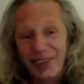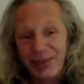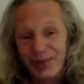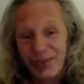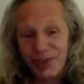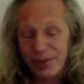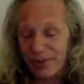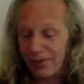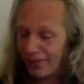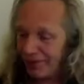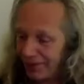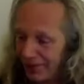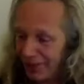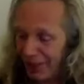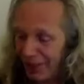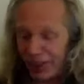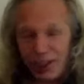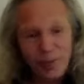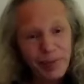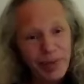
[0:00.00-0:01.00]
She was
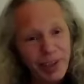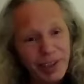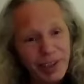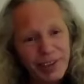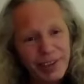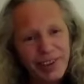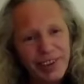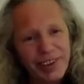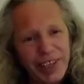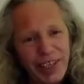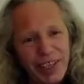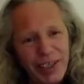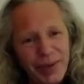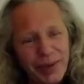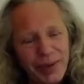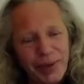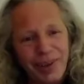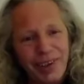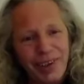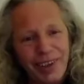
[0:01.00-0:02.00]
kicking me under the
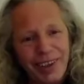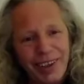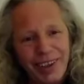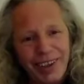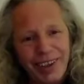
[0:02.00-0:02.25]
table.